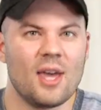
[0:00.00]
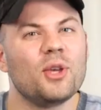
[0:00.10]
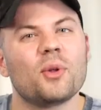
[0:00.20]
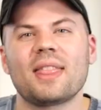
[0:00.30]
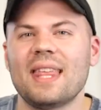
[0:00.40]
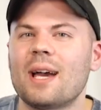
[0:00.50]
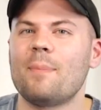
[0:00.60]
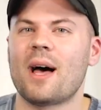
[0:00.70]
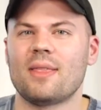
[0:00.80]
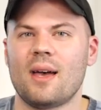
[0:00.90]
You'll think
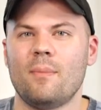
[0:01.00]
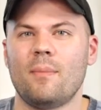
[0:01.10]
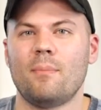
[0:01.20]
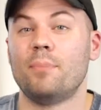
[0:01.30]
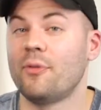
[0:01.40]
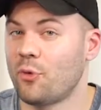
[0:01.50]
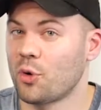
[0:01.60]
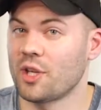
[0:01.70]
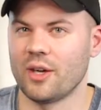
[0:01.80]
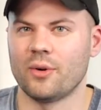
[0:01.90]
about them
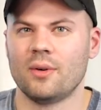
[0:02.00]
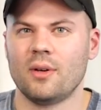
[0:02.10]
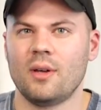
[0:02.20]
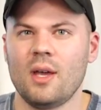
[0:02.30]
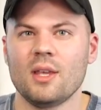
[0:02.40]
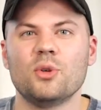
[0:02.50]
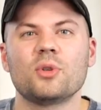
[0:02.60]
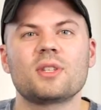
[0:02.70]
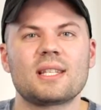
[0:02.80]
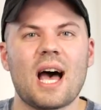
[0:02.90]
before you.
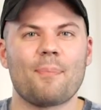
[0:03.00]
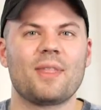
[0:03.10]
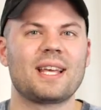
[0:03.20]
You'll stop the